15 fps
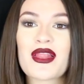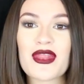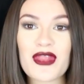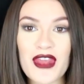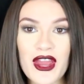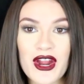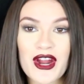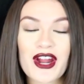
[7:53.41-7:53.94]

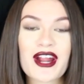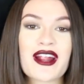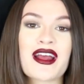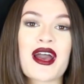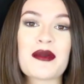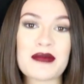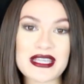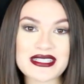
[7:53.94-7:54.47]
they're
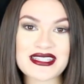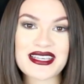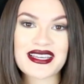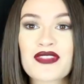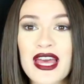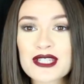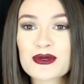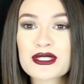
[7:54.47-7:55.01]
amazing.
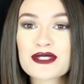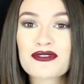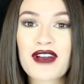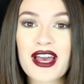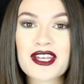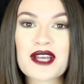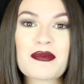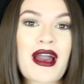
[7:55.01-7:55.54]
That's what's
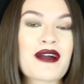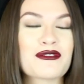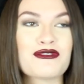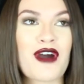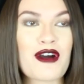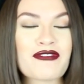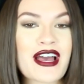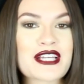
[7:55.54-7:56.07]
fun about
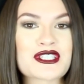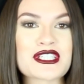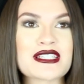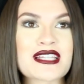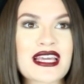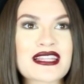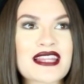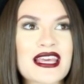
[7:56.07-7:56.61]
fall
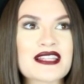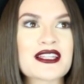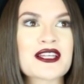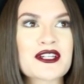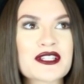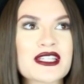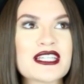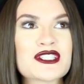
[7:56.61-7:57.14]
fashion. Like, they
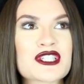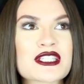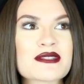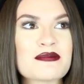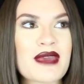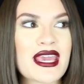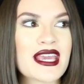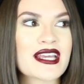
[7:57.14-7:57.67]
literally just
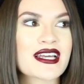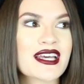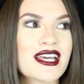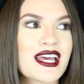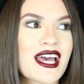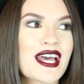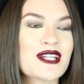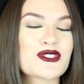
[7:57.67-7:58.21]
make
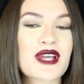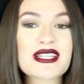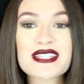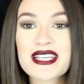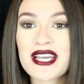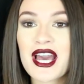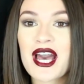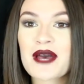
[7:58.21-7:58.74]

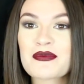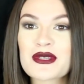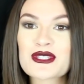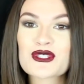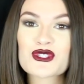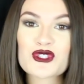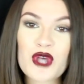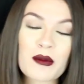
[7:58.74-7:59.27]
dressing up
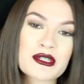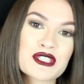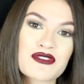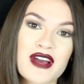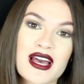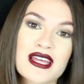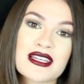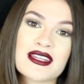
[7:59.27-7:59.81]
so much
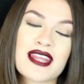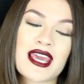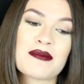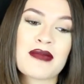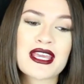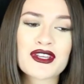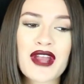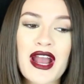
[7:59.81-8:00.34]
fun. They
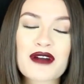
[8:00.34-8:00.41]
make your